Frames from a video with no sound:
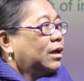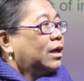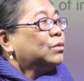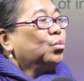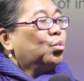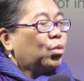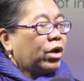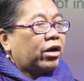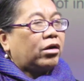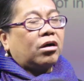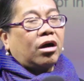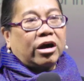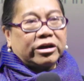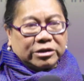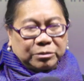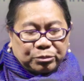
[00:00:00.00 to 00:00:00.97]
and where
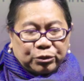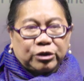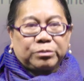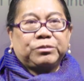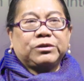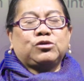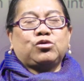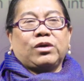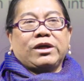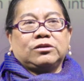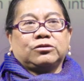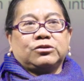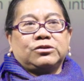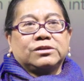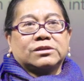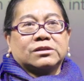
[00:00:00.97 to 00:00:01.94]
are the
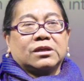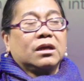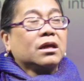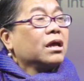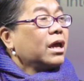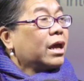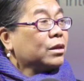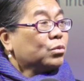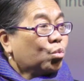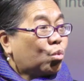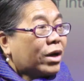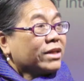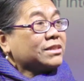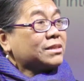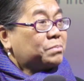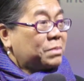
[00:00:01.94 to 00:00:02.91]
perpetrators and
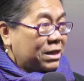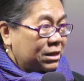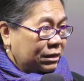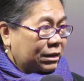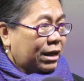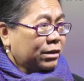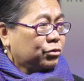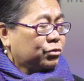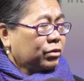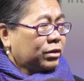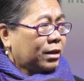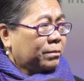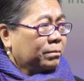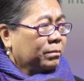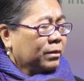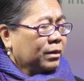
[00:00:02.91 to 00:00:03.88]
what's being done to
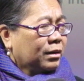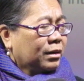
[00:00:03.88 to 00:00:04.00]
them.